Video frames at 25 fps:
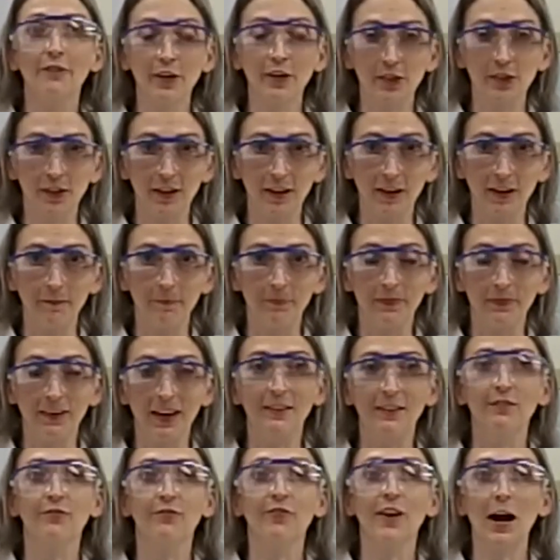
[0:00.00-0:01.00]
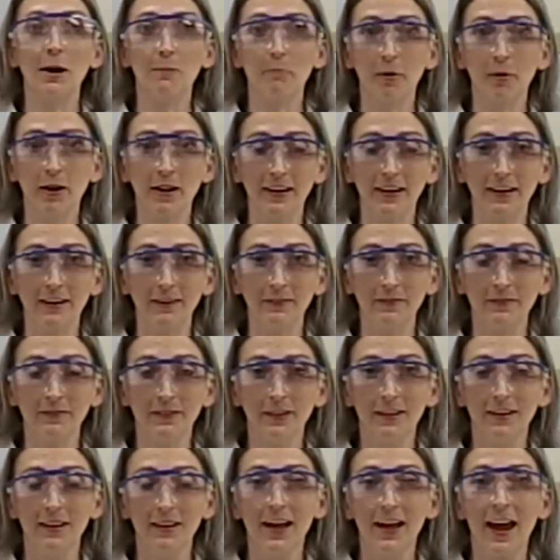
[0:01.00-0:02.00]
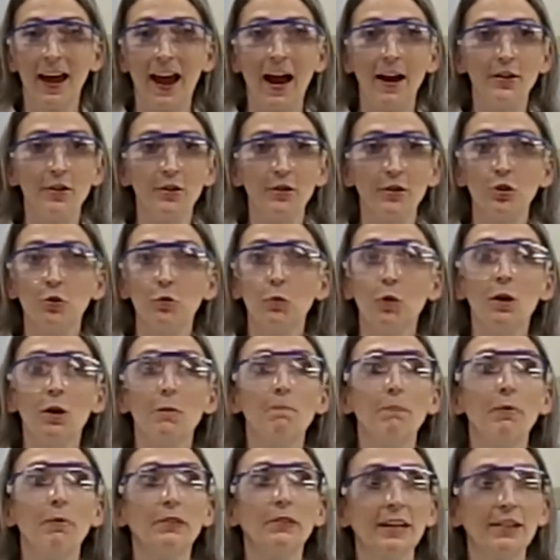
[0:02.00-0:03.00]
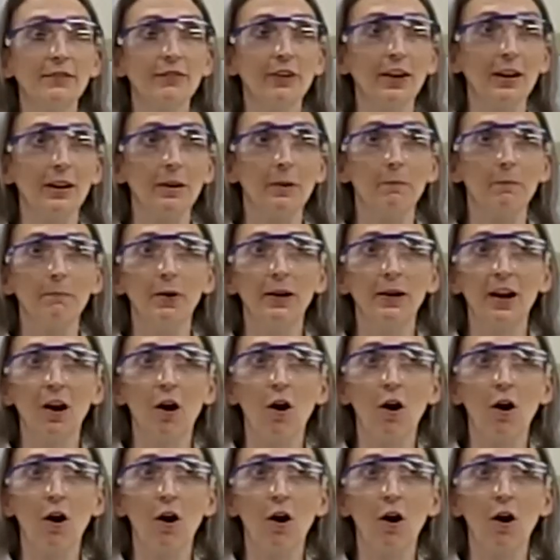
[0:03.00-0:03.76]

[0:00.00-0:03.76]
Everything is vibrating. And you wouldn't believe it,